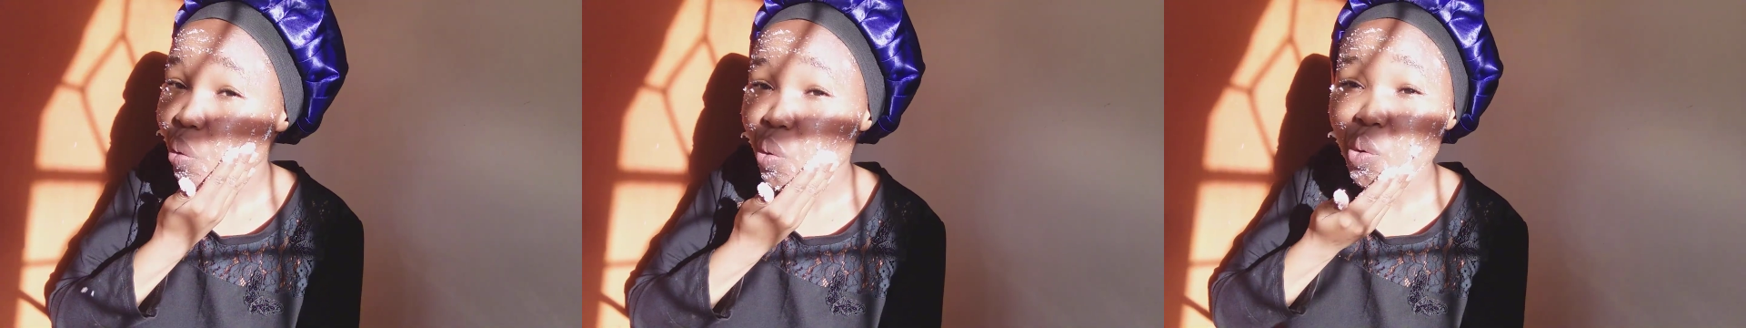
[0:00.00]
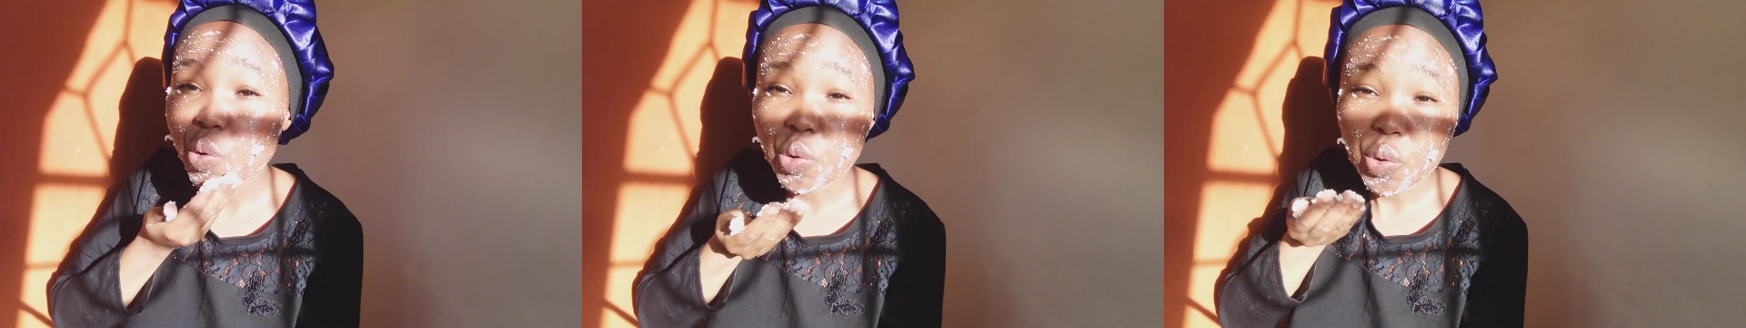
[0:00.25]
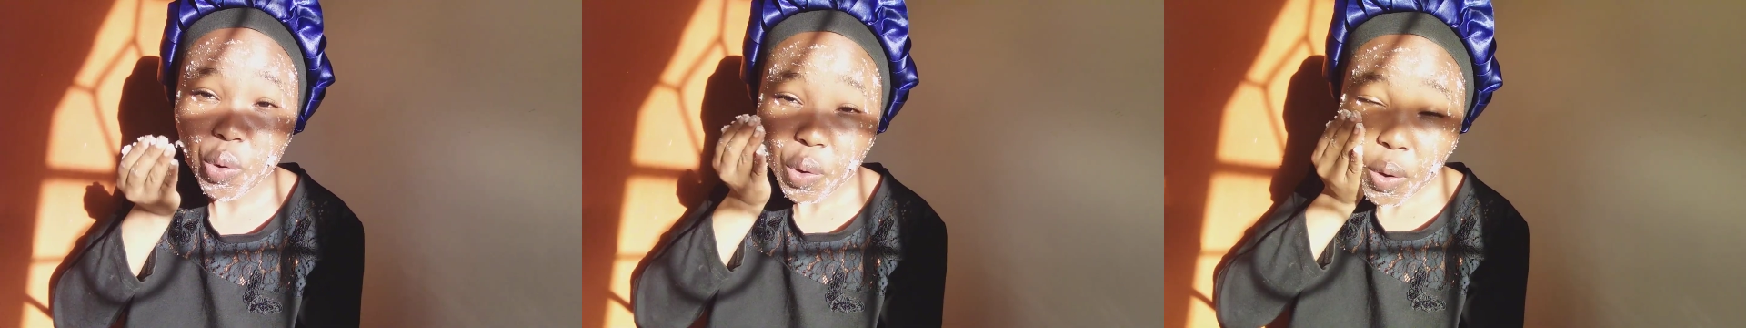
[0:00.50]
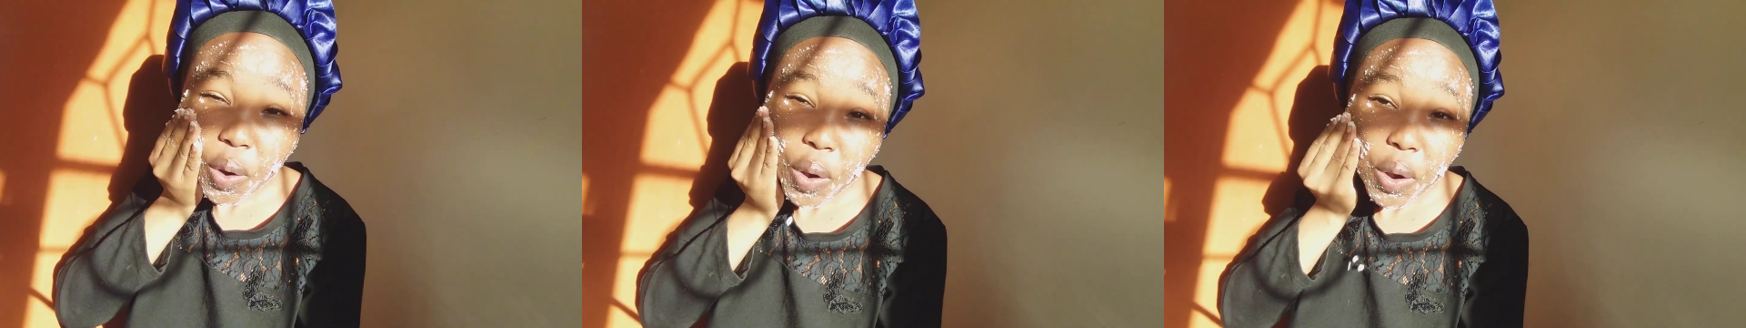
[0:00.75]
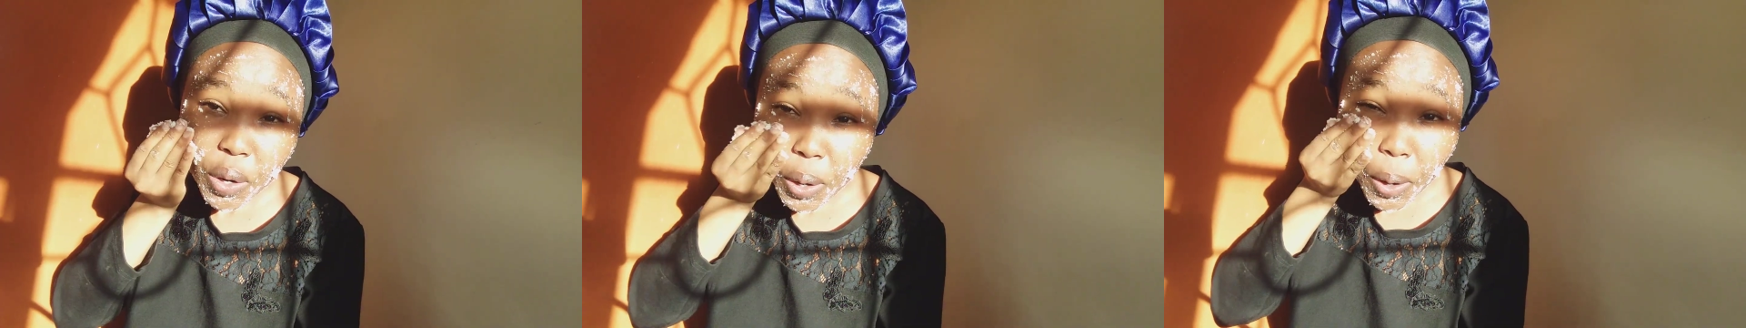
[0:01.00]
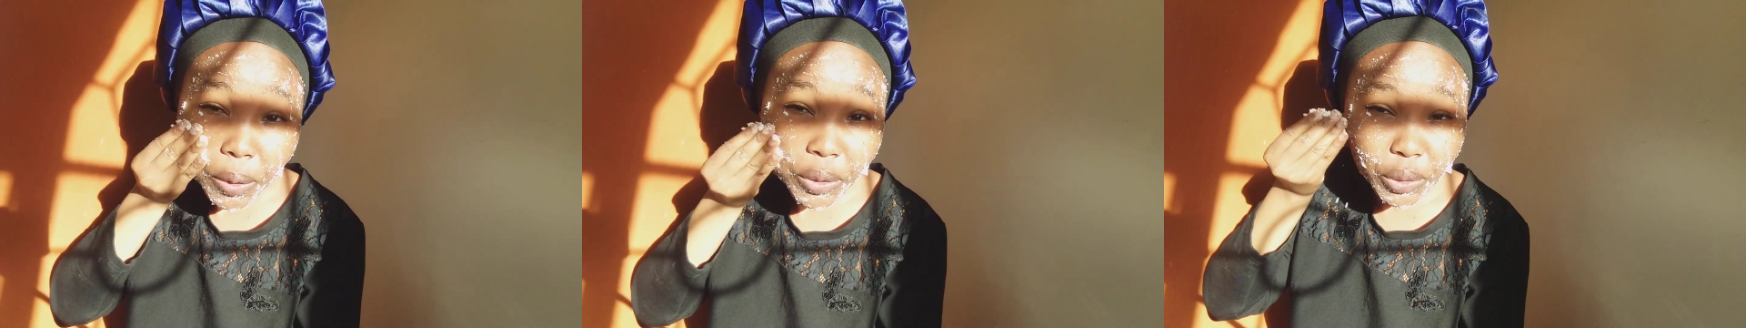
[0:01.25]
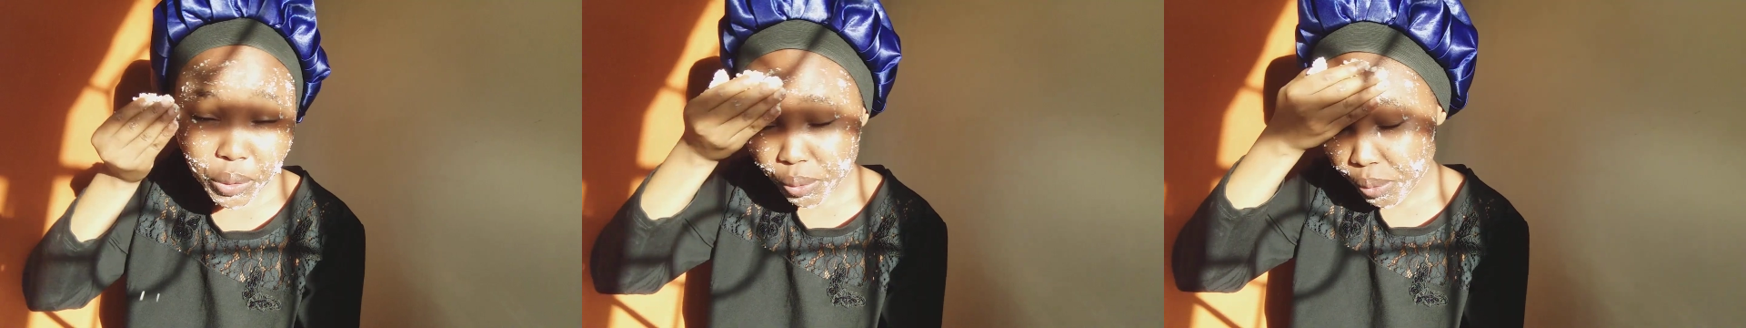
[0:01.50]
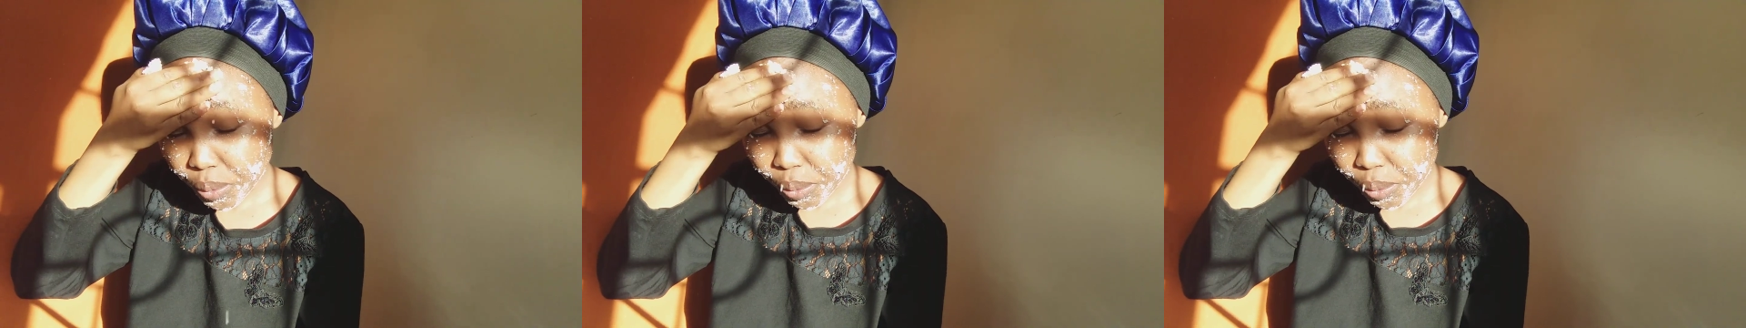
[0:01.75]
to to